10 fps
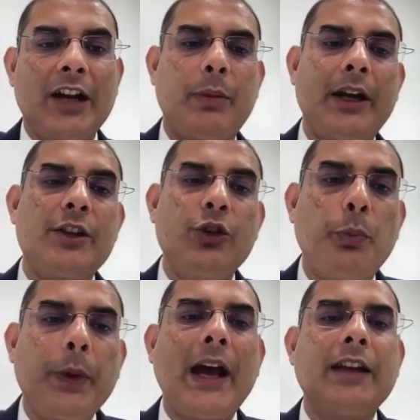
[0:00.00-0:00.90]
But
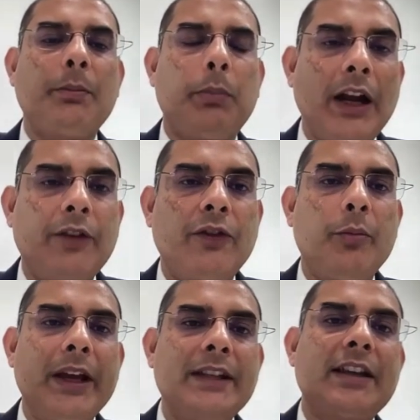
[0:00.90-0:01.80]
UPI as a platform
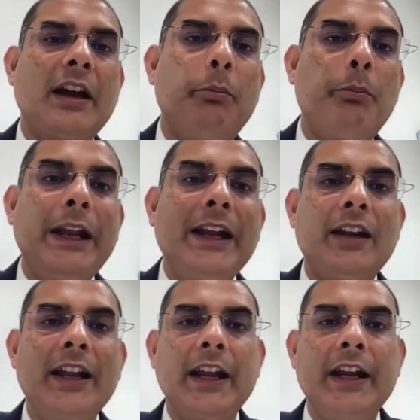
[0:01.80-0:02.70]
is
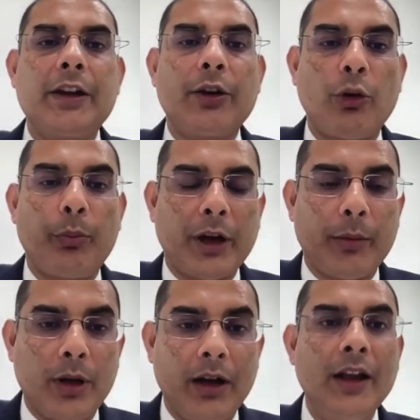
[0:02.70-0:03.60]
completely
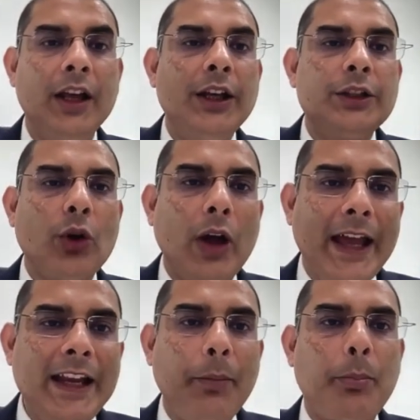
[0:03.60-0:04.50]
interoperable. So
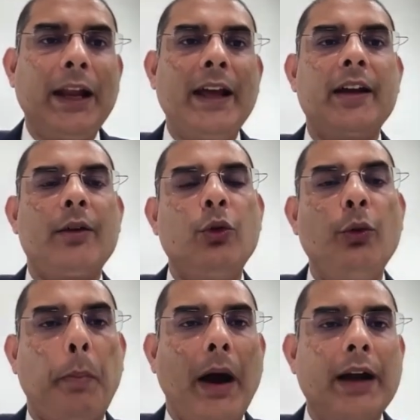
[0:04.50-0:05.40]
any player who
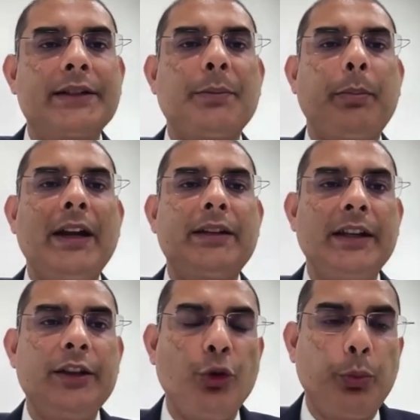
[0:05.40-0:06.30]
participates in
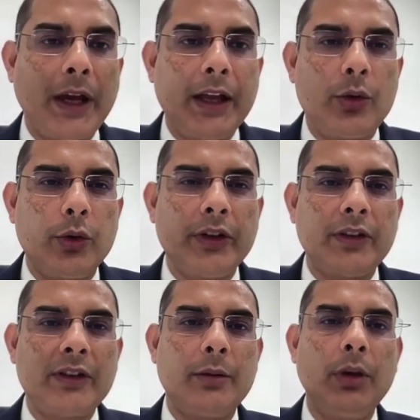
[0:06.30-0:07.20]
UPI
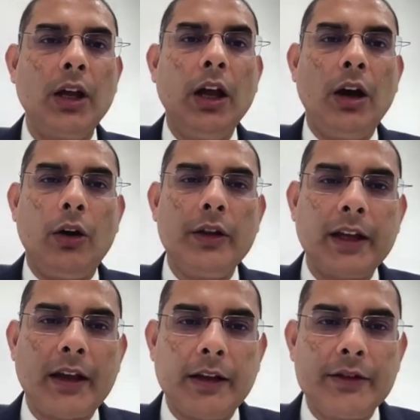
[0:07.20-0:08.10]
ecosystem on the
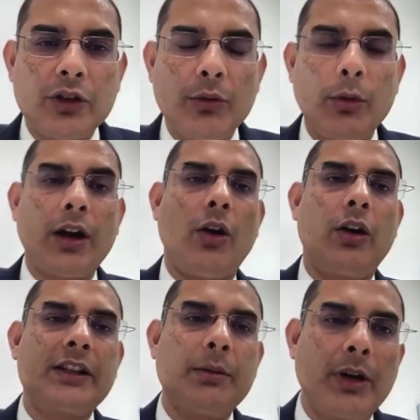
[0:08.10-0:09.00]
consumer
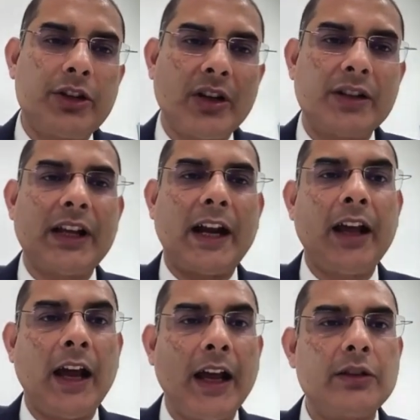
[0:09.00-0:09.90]
or the merchant side
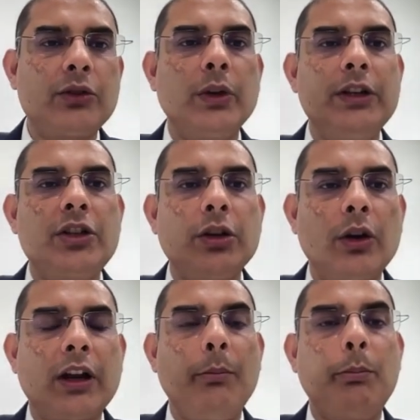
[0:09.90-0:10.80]
has to ensure
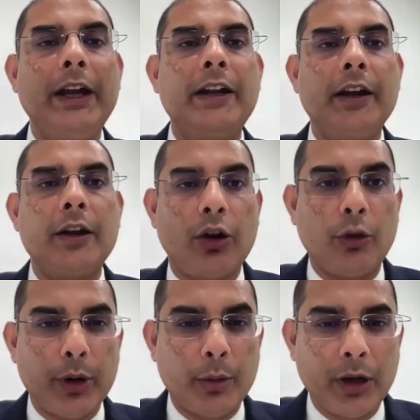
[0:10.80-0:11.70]
complete
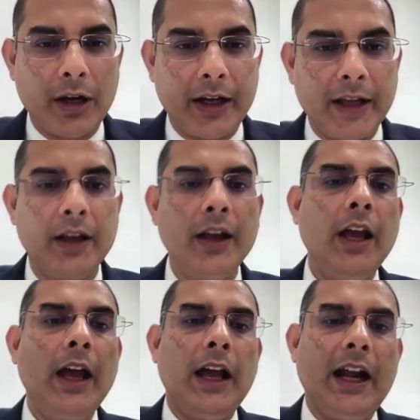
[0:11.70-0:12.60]
interoperability.
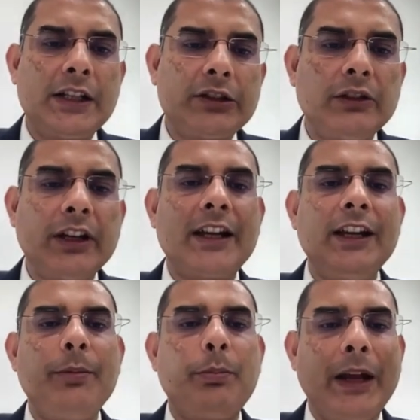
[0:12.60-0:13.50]
And so the key
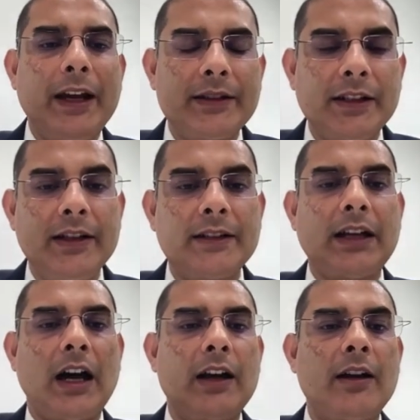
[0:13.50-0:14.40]
players in this
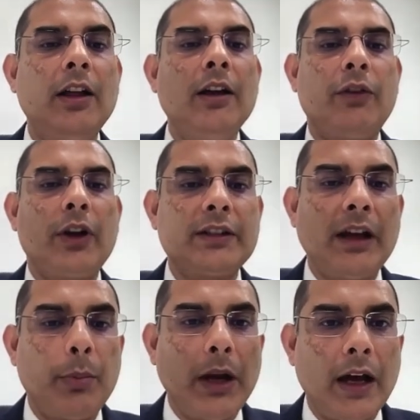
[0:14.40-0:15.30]
are, for
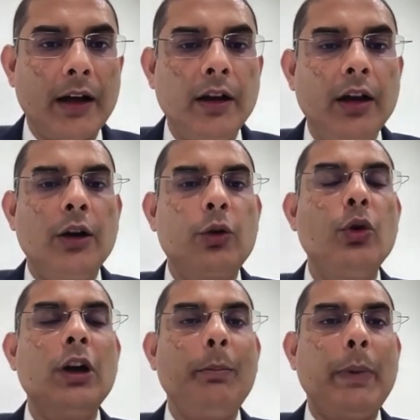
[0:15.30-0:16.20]
example, are
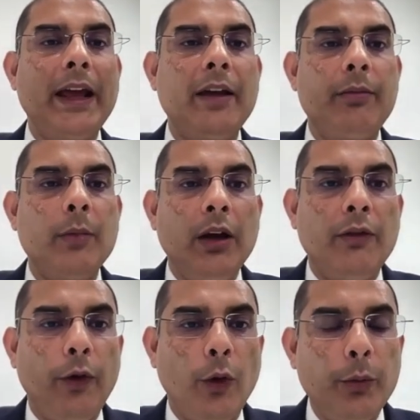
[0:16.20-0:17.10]
Google Pay,
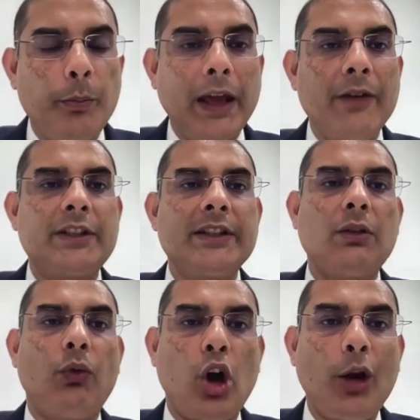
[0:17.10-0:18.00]
Phone Pay, which is a
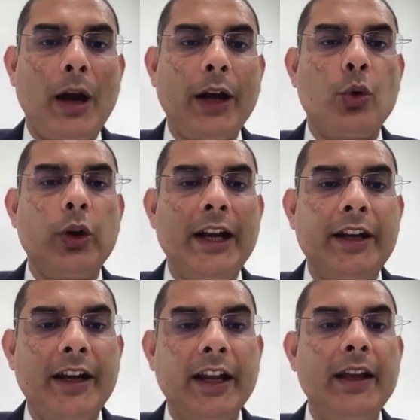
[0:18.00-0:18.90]
Walmart-owned
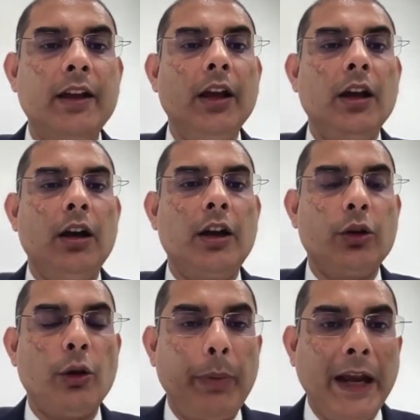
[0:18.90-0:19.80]
entity,
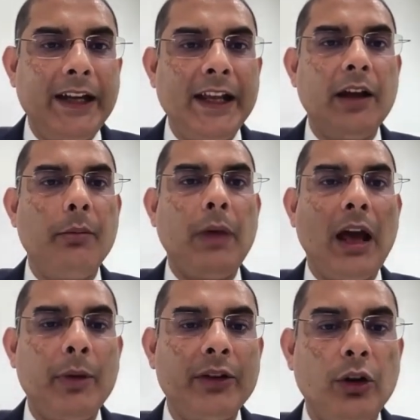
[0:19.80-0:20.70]
Paytm,
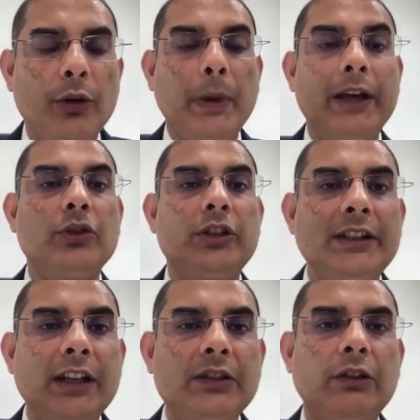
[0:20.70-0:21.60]
Amazon Pay. So these
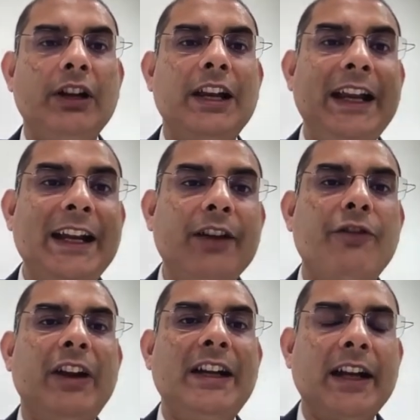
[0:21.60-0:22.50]
are some of the leading
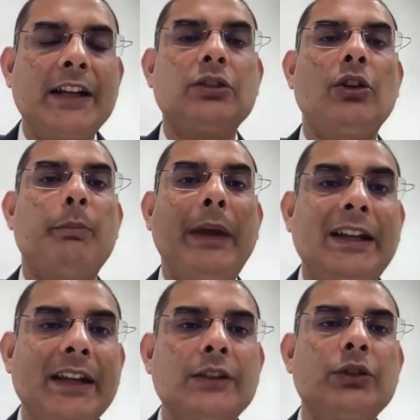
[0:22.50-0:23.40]
fintechs or big
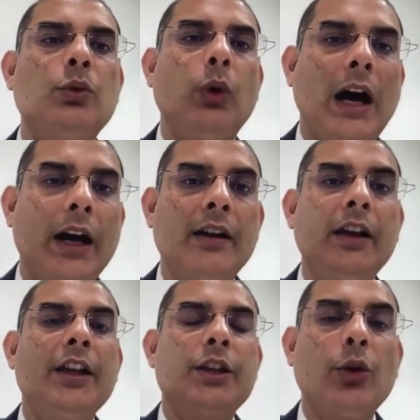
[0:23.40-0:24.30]
techs who are
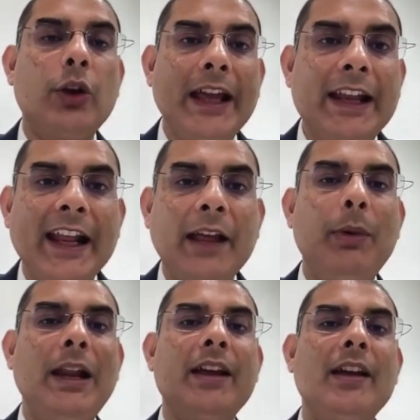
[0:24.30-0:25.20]

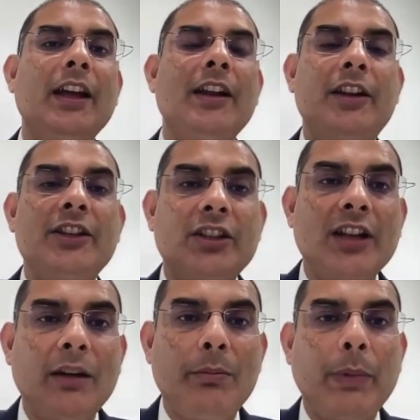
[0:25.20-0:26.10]
enabling
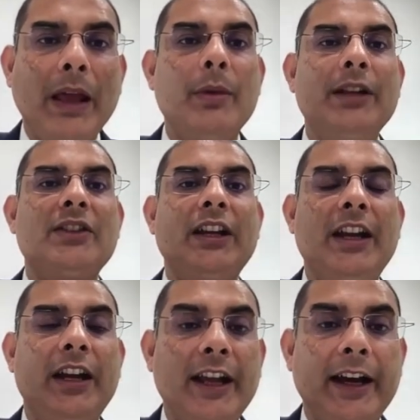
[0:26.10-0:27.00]
digital payments in
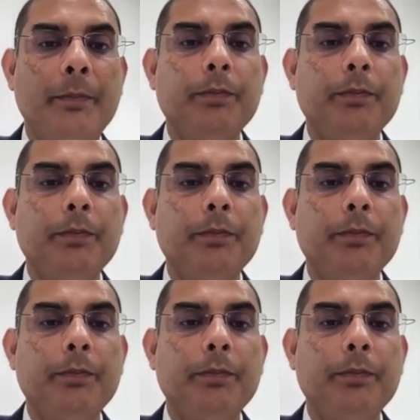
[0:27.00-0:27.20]
India.